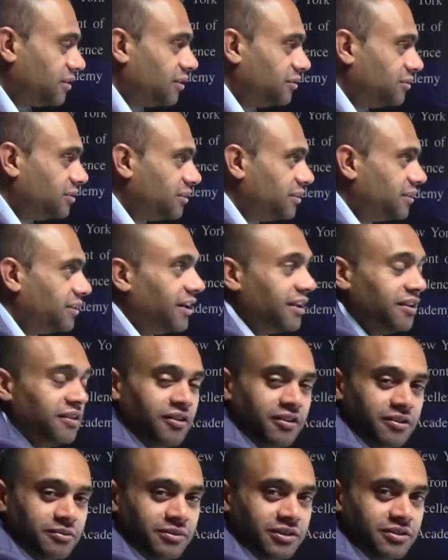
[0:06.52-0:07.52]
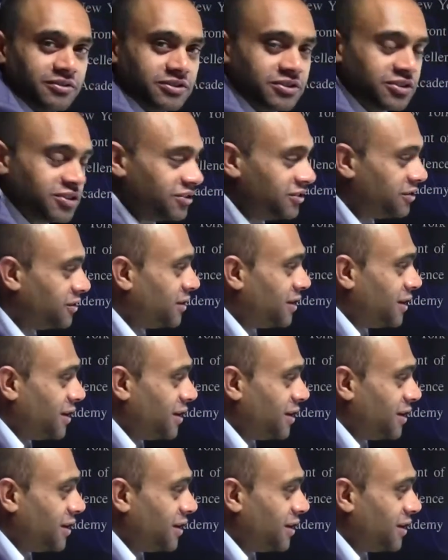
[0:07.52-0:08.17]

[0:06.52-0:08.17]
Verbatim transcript: Not really that long, but it was good.